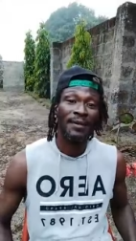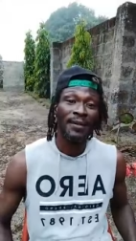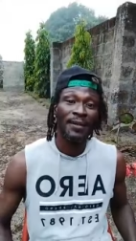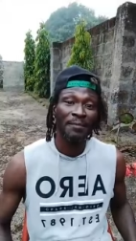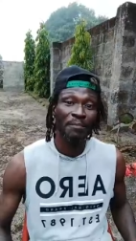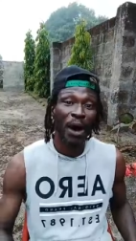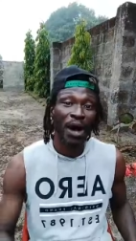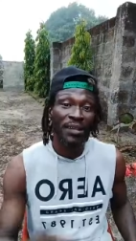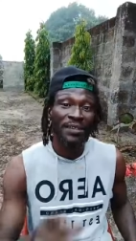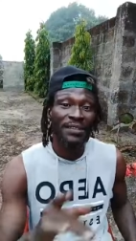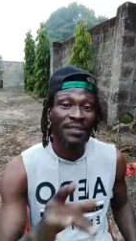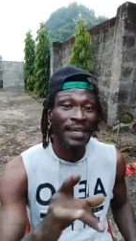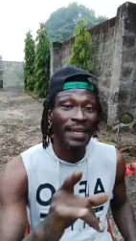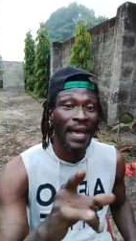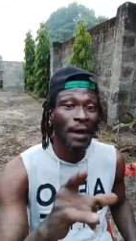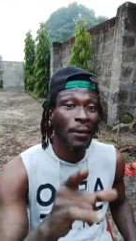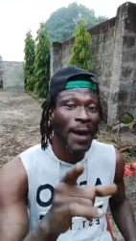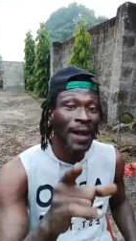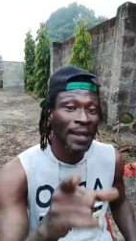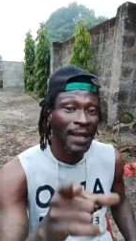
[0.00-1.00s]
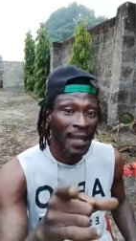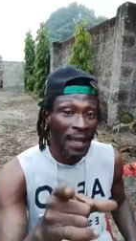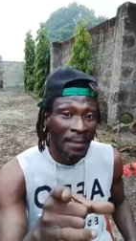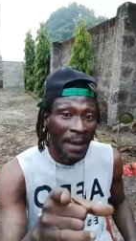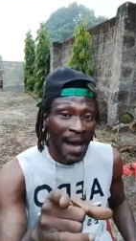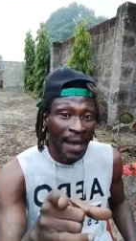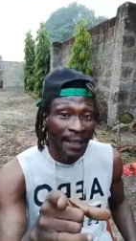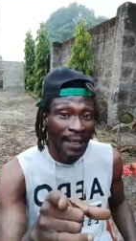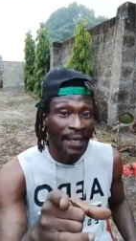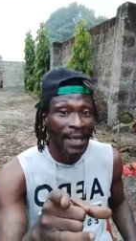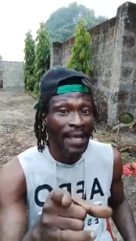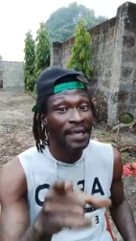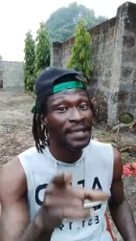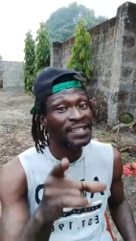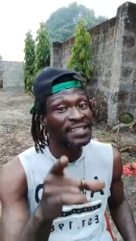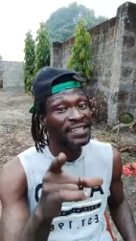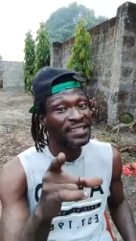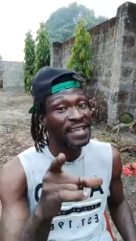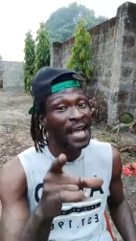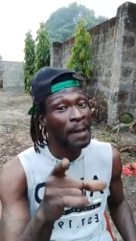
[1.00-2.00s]
But and then one in the back, then they can
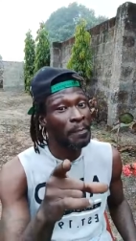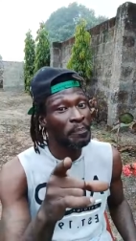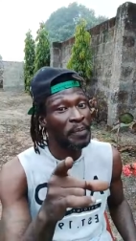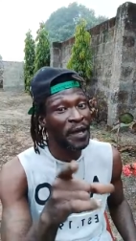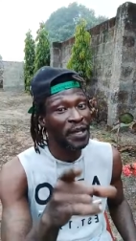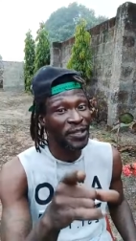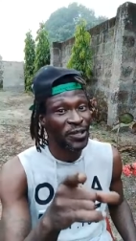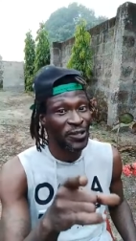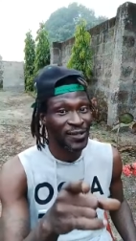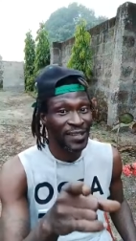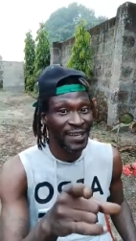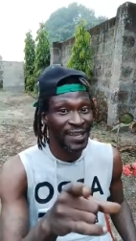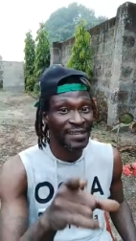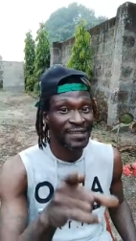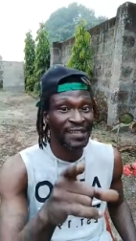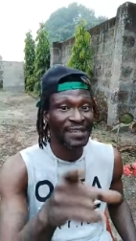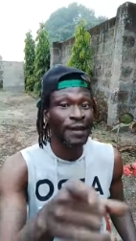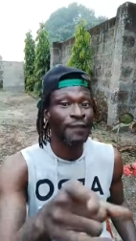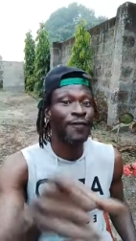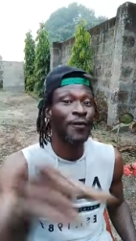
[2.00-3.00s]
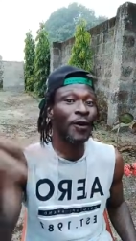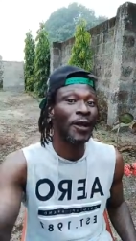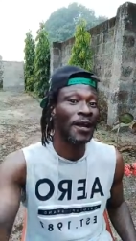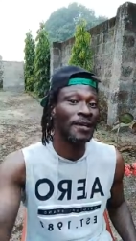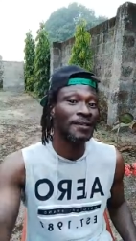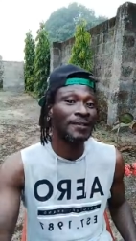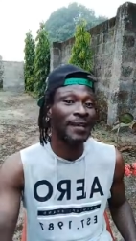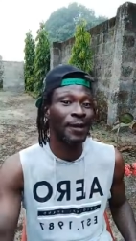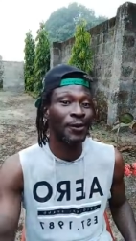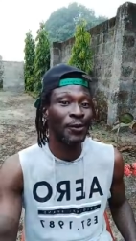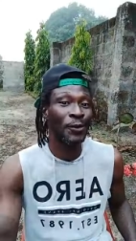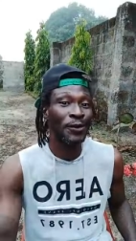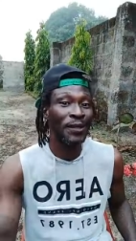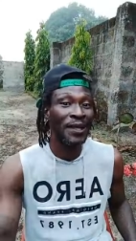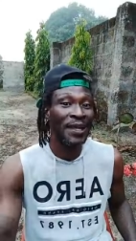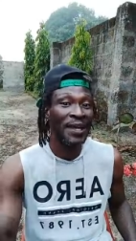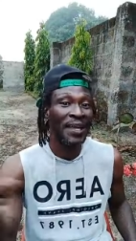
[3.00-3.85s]
snap pictures and they send a phone on a salon